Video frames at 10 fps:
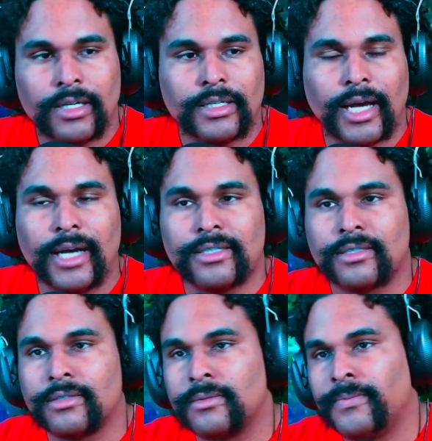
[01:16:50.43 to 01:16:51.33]

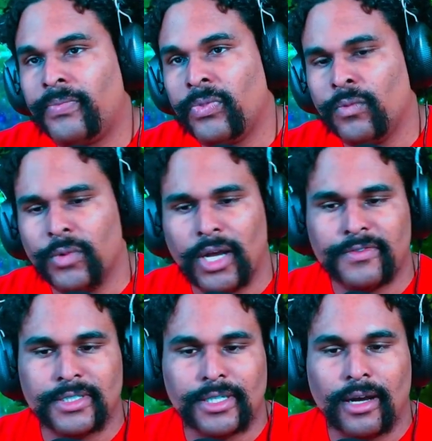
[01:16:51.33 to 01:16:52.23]
Cass, we have
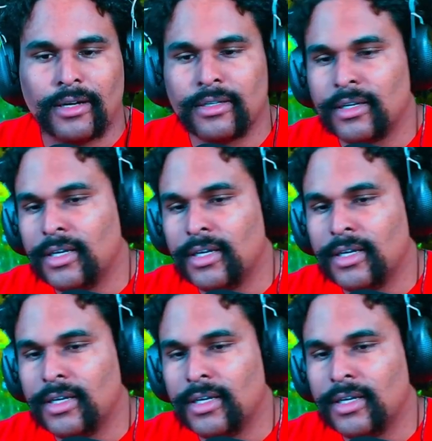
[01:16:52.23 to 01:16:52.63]
to talk.